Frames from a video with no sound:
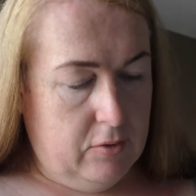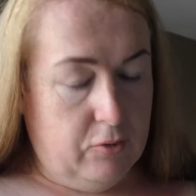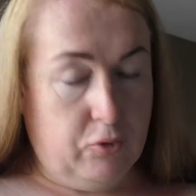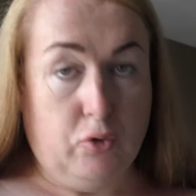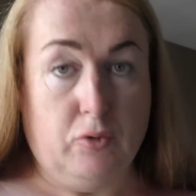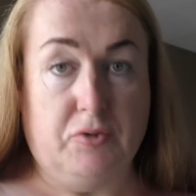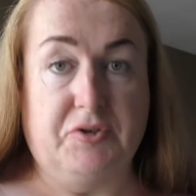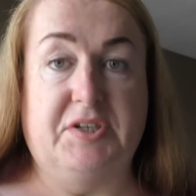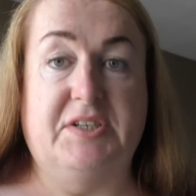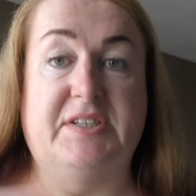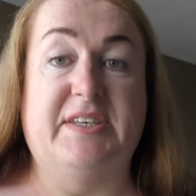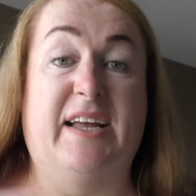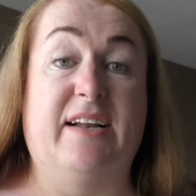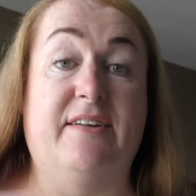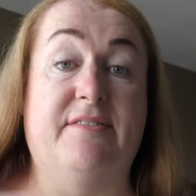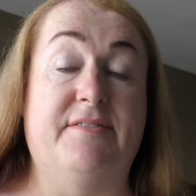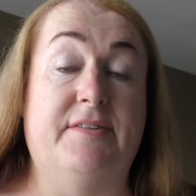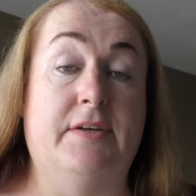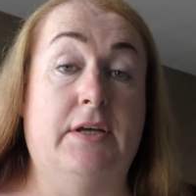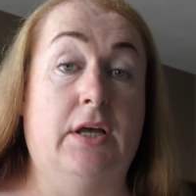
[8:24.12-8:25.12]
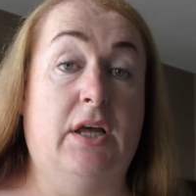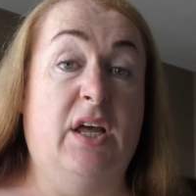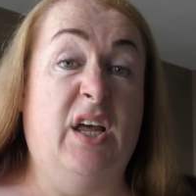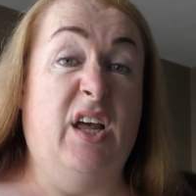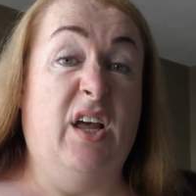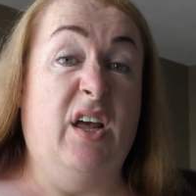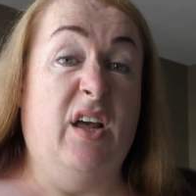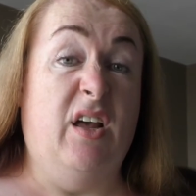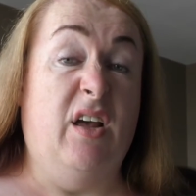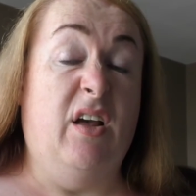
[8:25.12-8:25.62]
note to self,
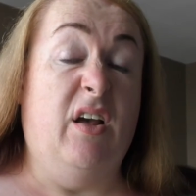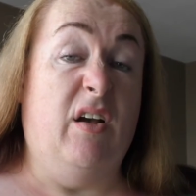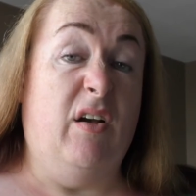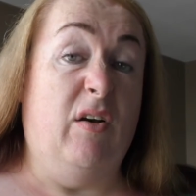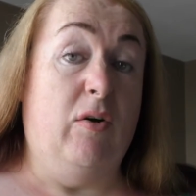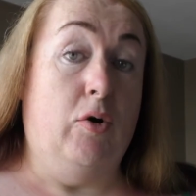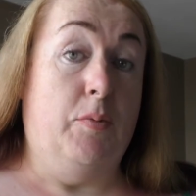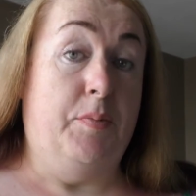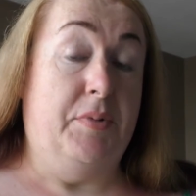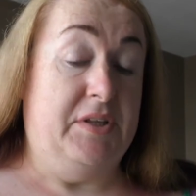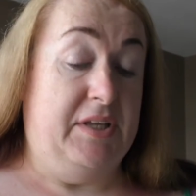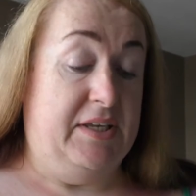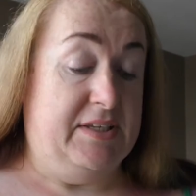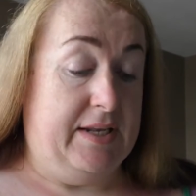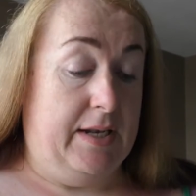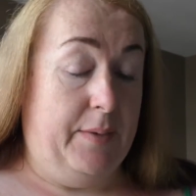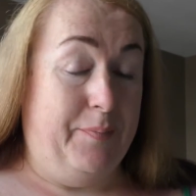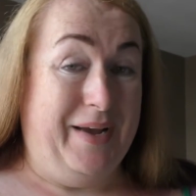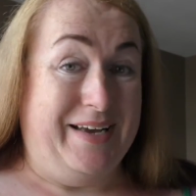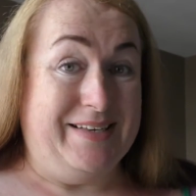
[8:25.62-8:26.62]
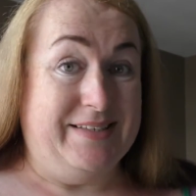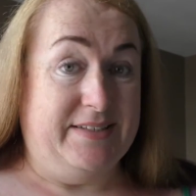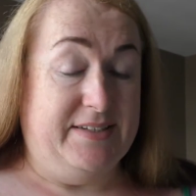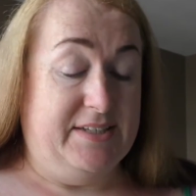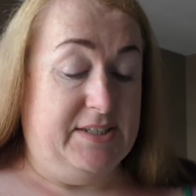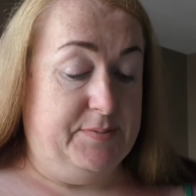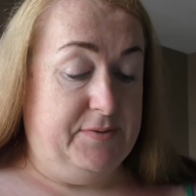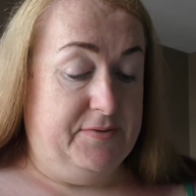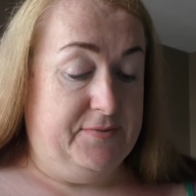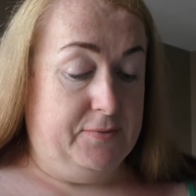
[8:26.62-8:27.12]
open these little
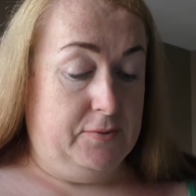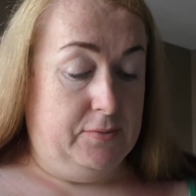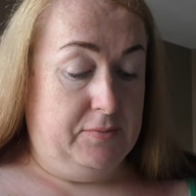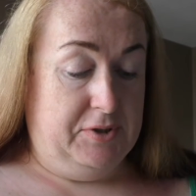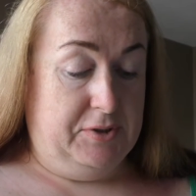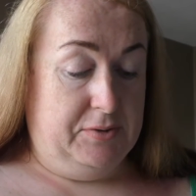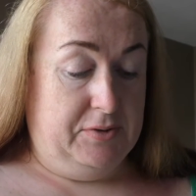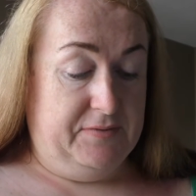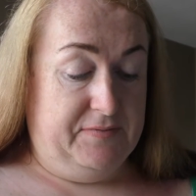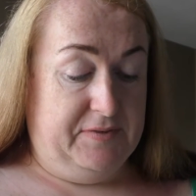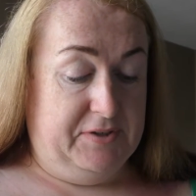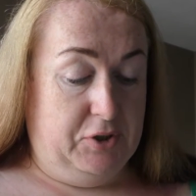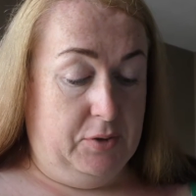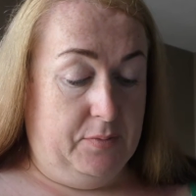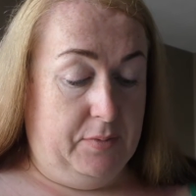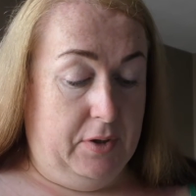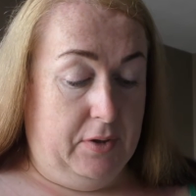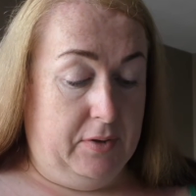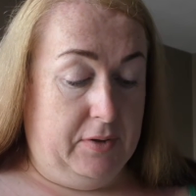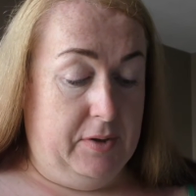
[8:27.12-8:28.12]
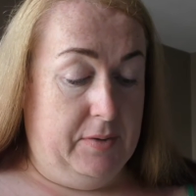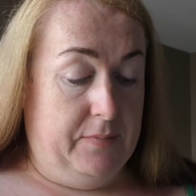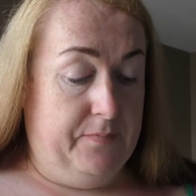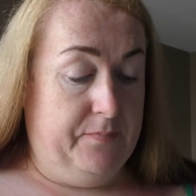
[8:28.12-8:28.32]
bastards before we do the video blog.